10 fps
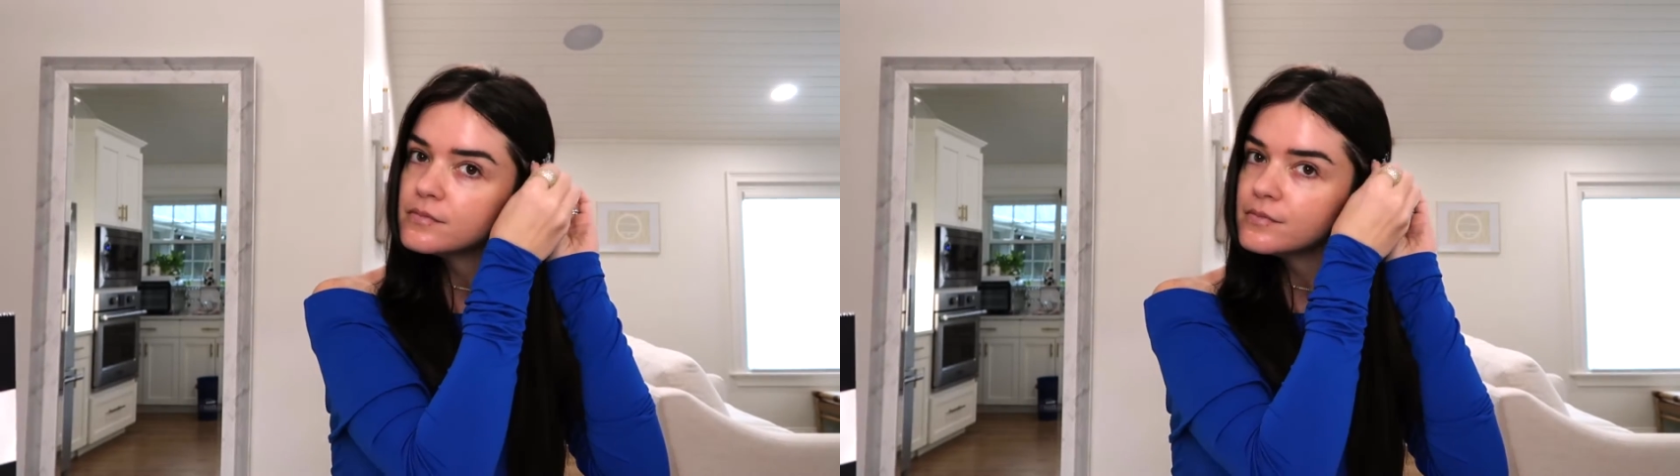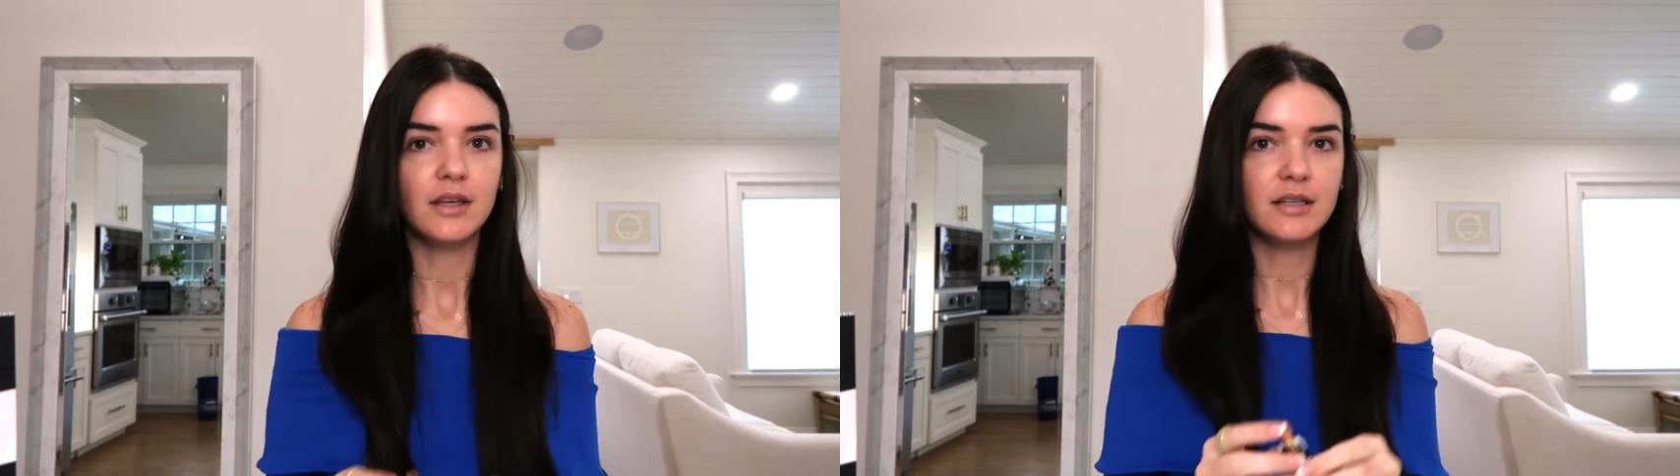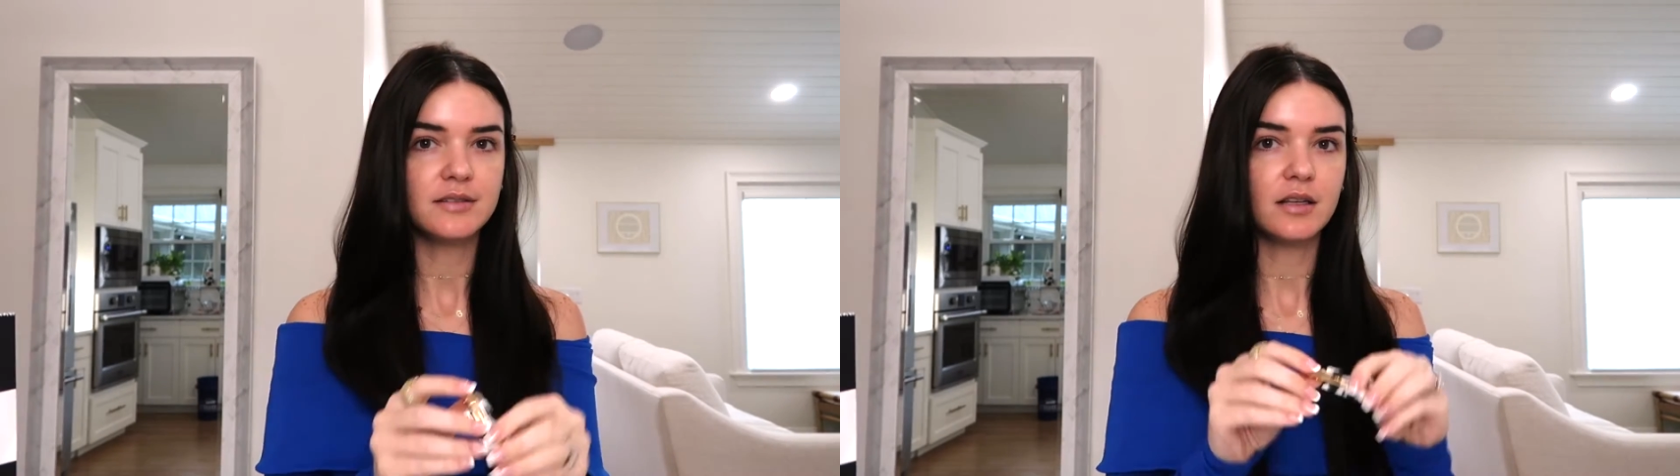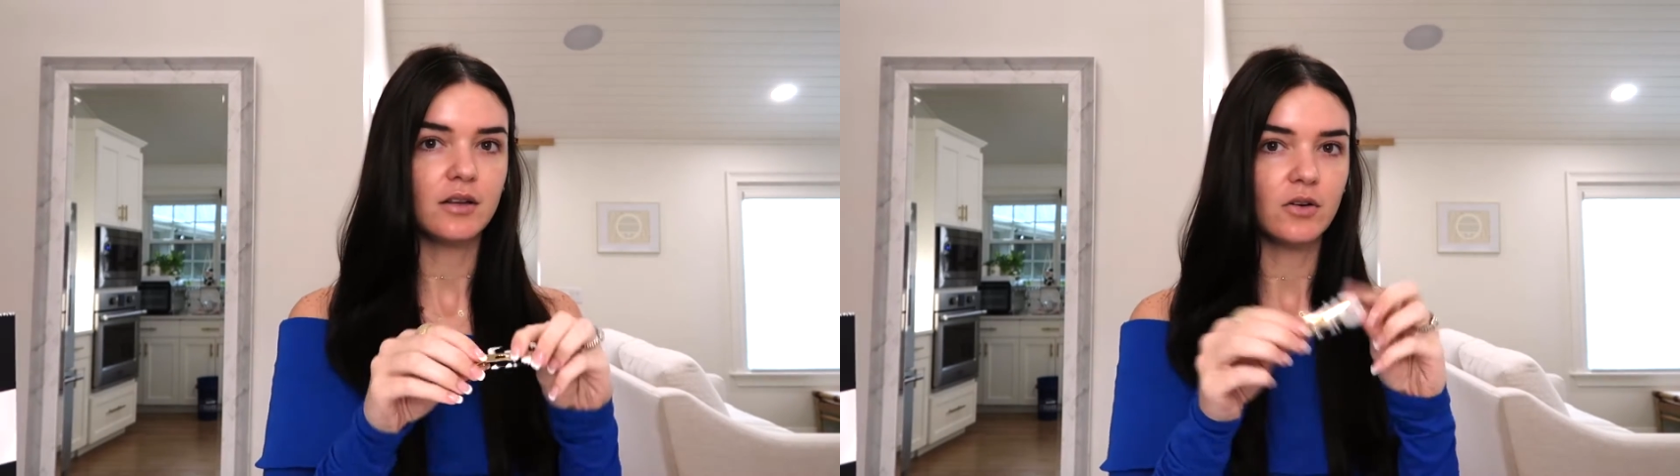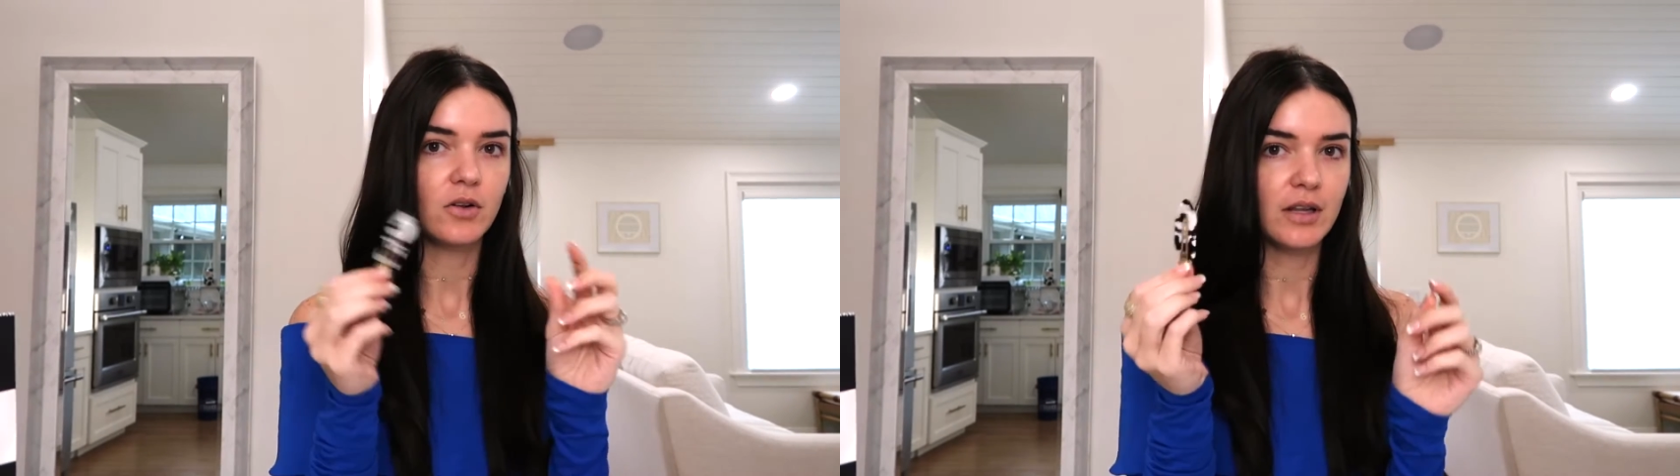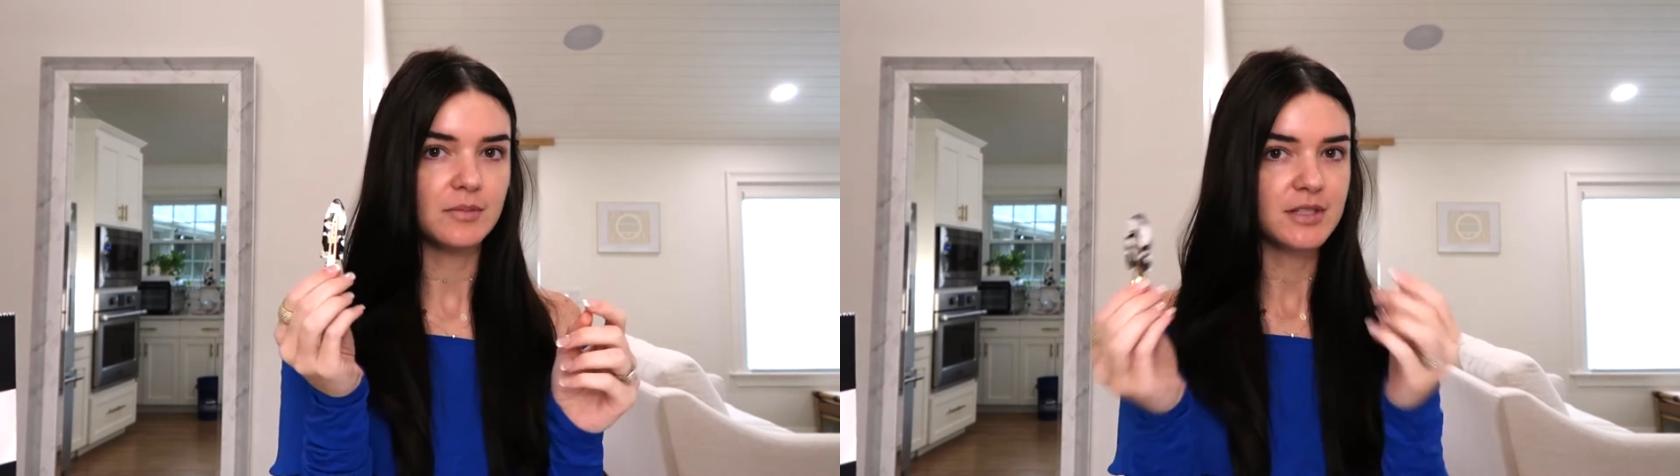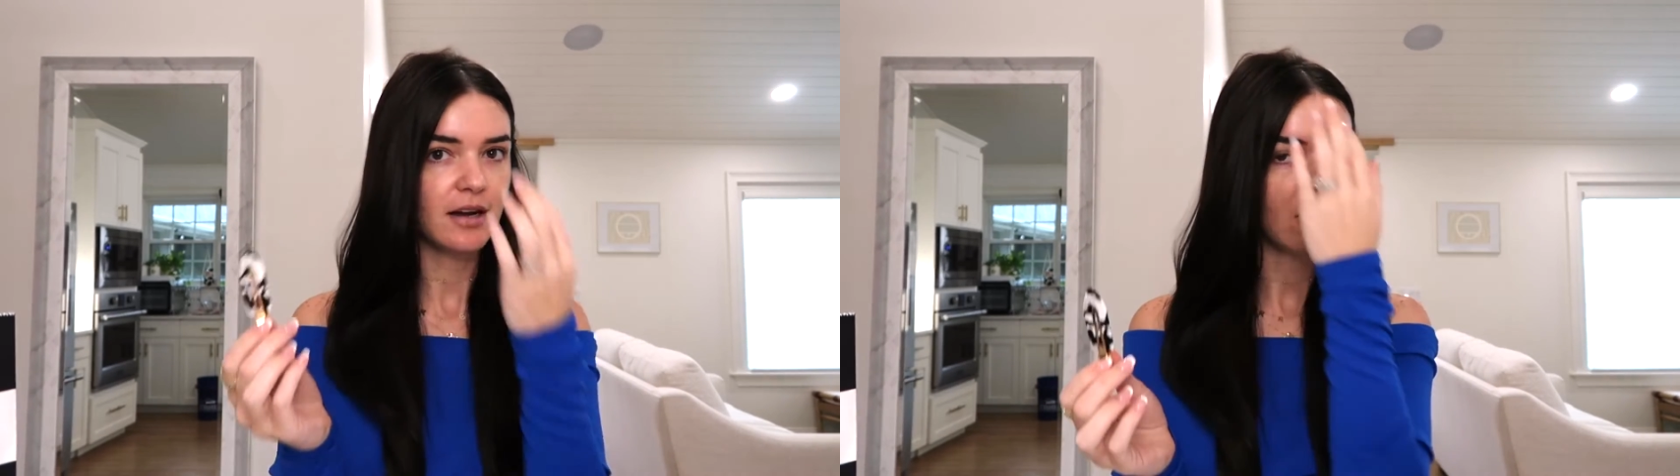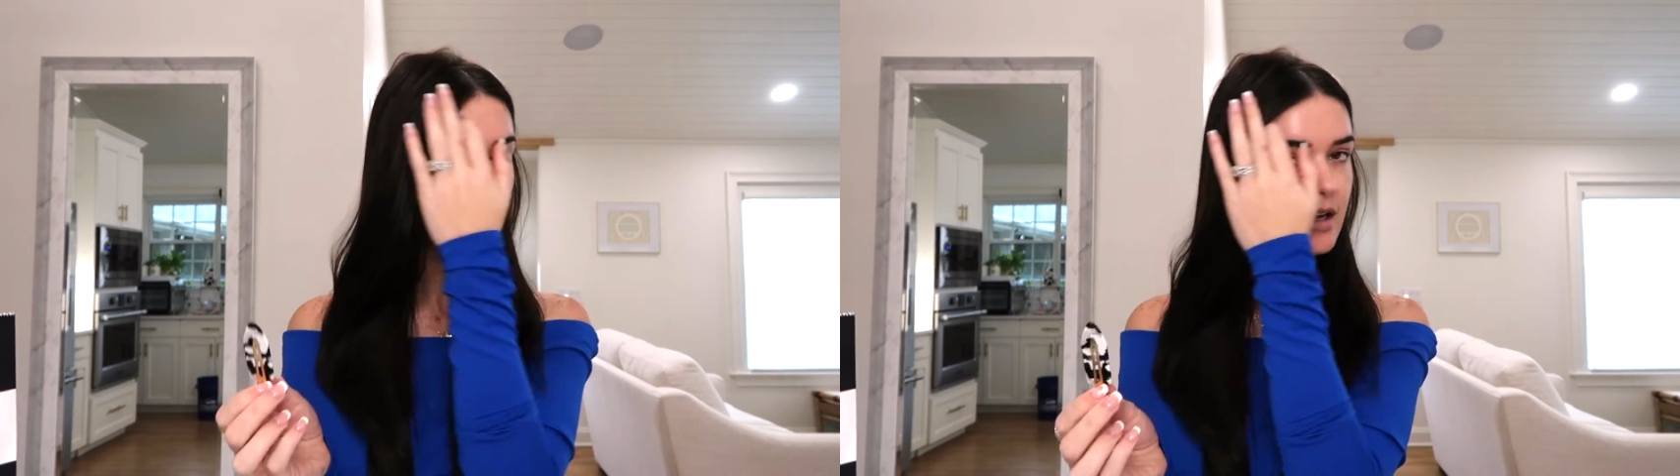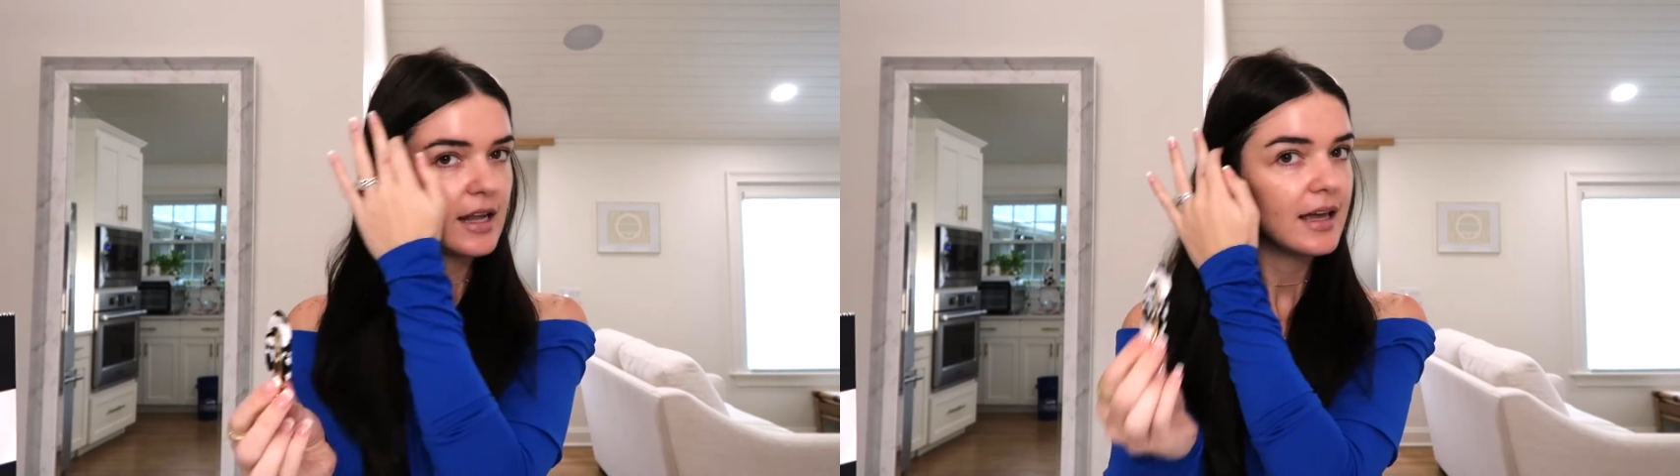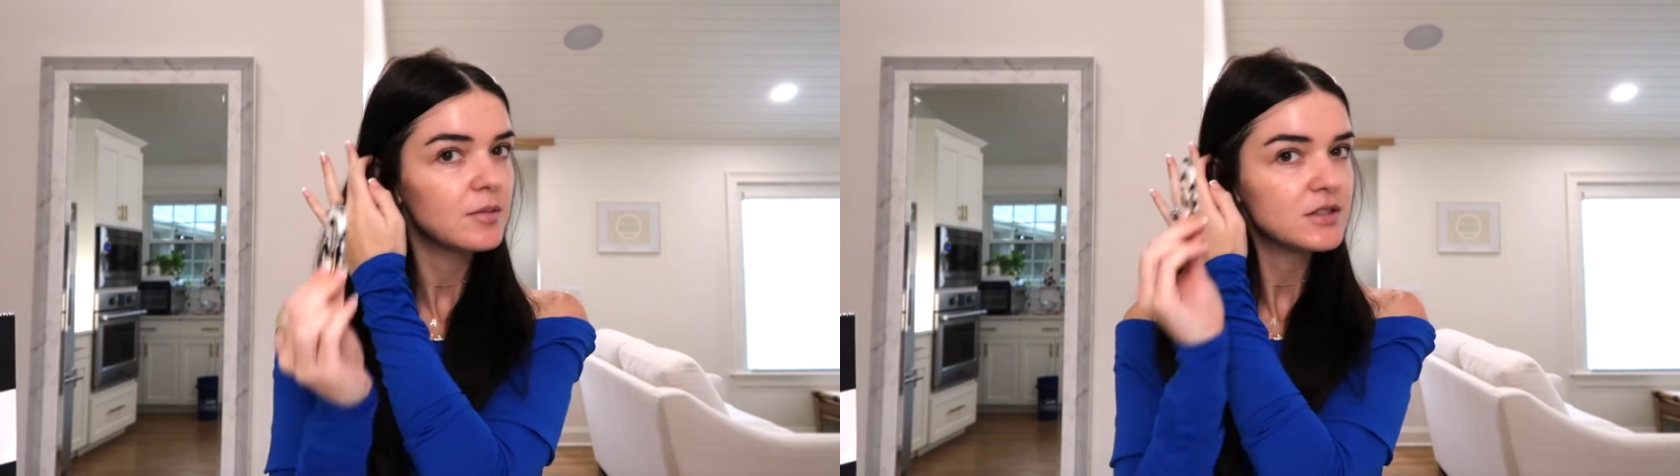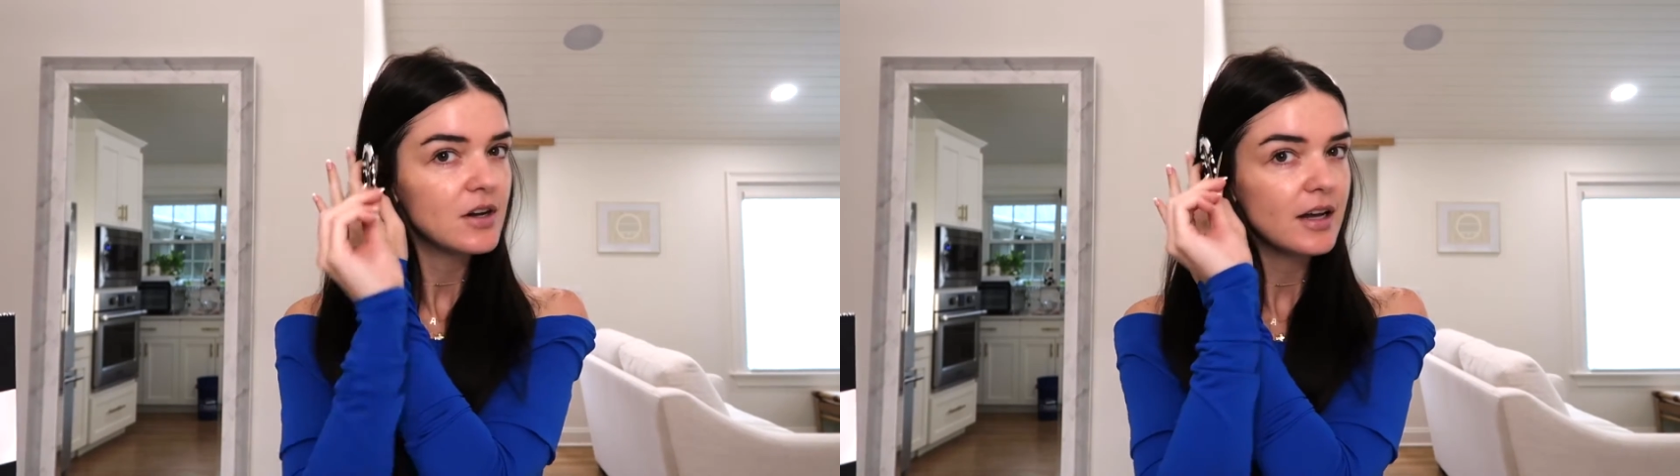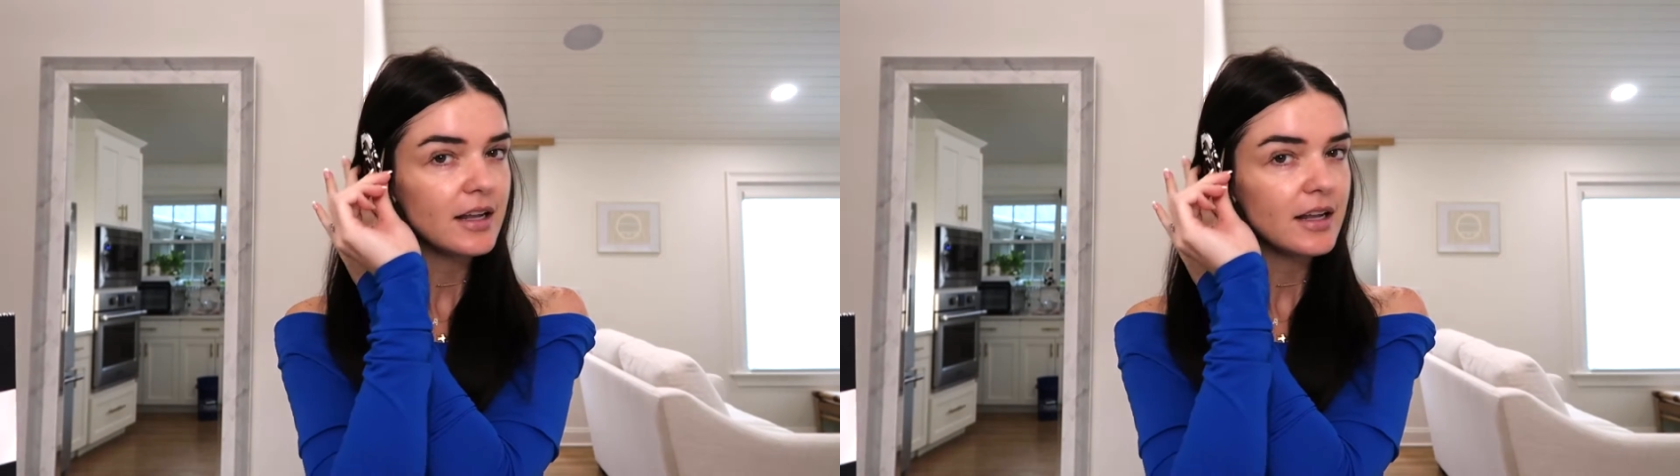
These little clips I got on Amazon,